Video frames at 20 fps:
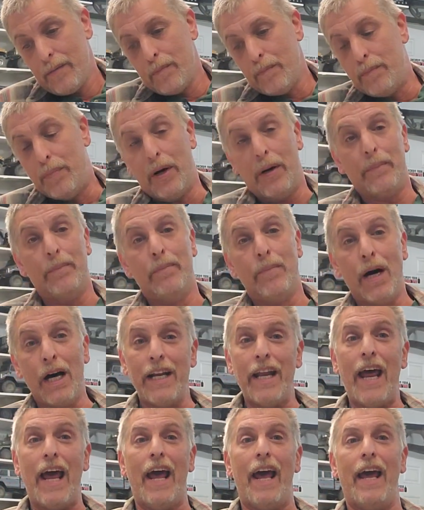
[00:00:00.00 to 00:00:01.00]
But
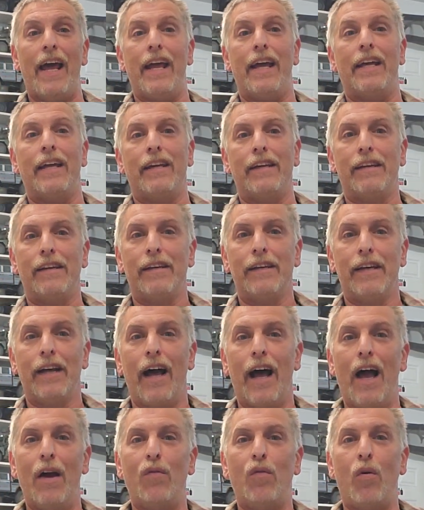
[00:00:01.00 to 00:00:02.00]
Monday,
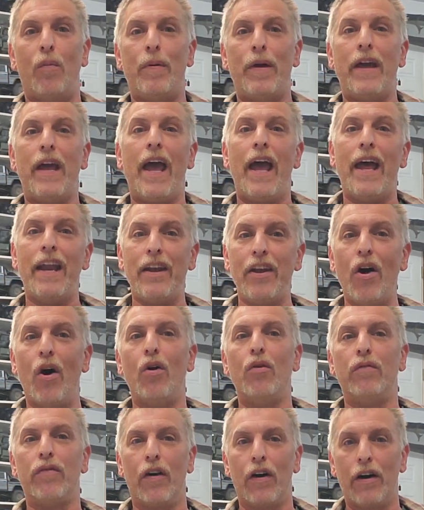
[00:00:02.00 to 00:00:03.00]
I will be heading
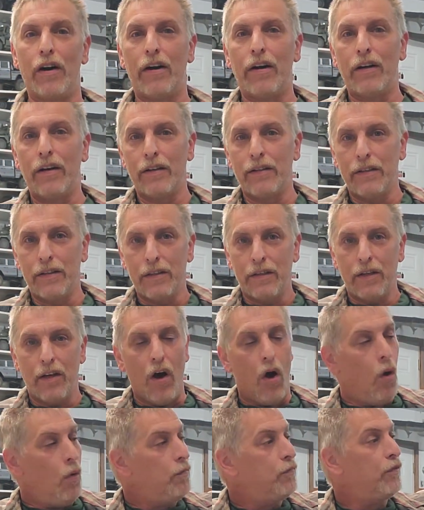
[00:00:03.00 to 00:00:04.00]
over,
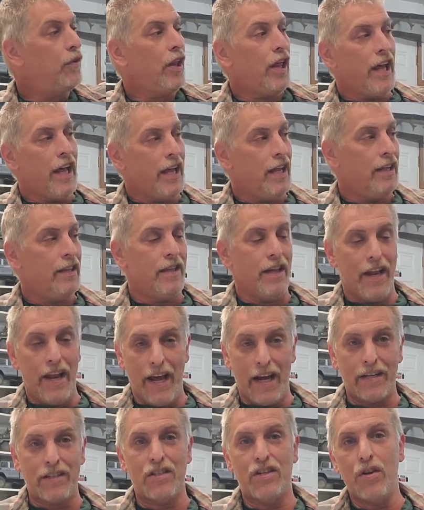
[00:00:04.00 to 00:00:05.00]
hopefully the
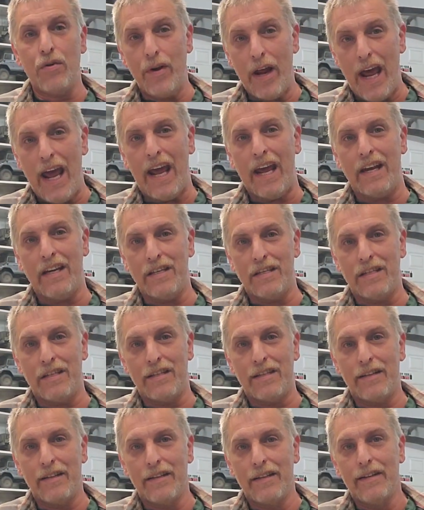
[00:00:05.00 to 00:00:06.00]
next 2 days.
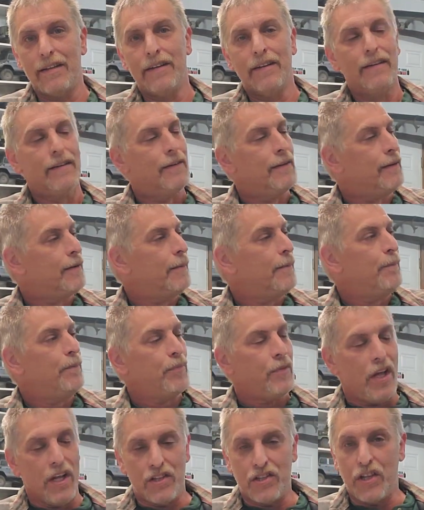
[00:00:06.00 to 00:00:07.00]

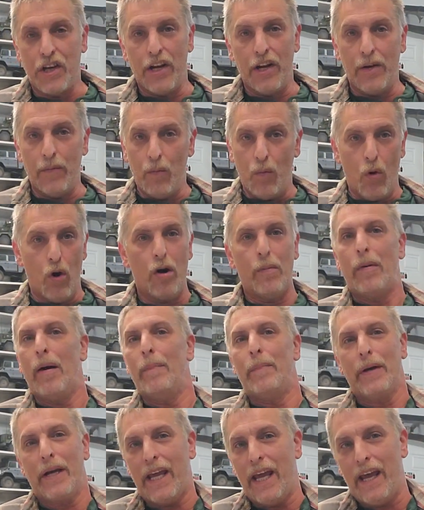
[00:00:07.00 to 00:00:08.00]
It's going to warm
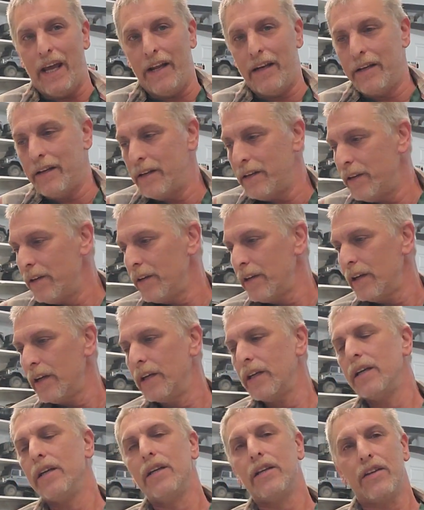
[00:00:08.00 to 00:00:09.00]
up again.
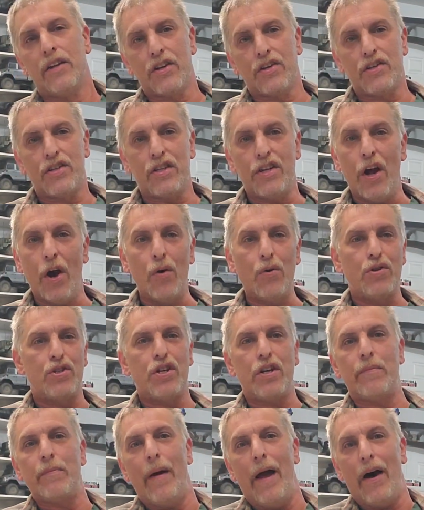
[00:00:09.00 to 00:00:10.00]
The snow
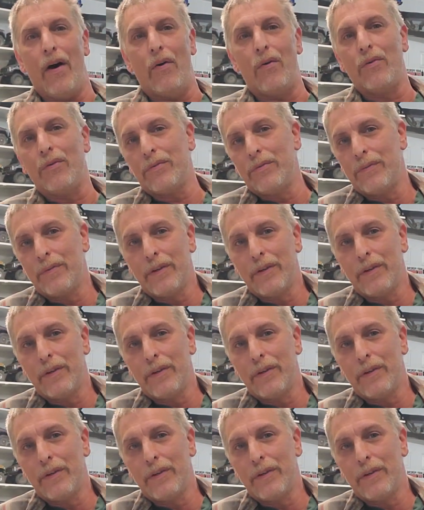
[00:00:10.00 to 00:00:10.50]
should melt.